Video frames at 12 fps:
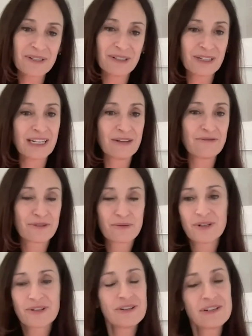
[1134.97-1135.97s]
looking for
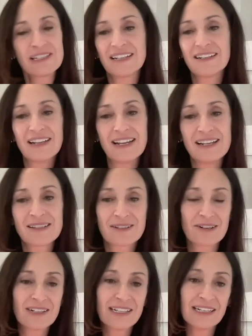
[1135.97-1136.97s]
workers and they
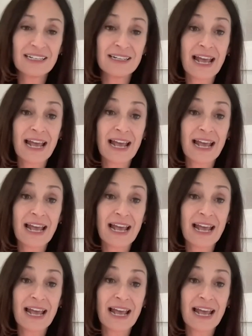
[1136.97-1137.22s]
started in,